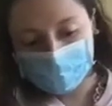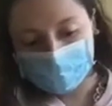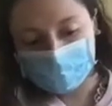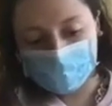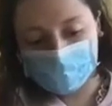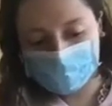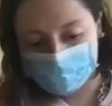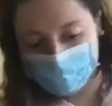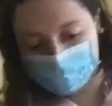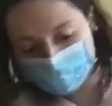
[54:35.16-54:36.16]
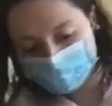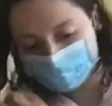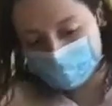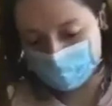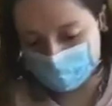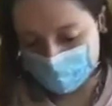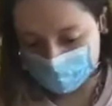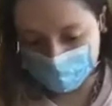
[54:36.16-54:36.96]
that will change it. So um, I'm